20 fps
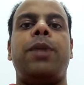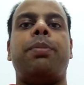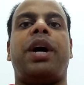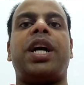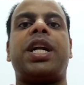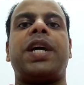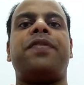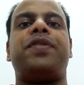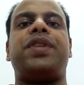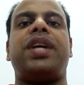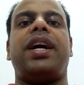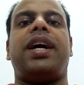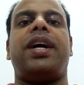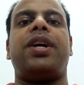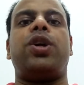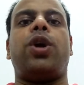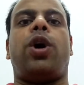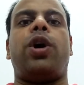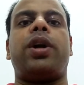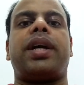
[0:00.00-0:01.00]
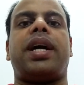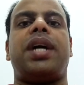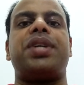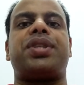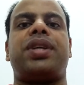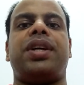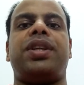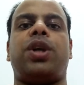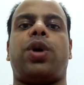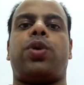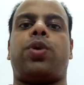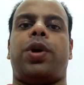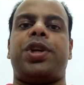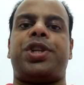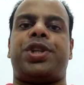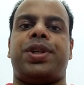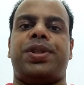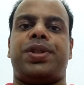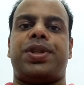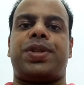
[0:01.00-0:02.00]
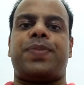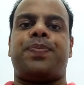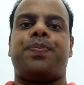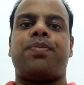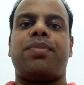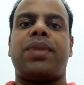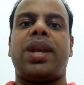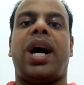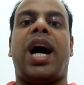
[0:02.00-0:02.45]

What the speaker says: But if they are not asking the questions,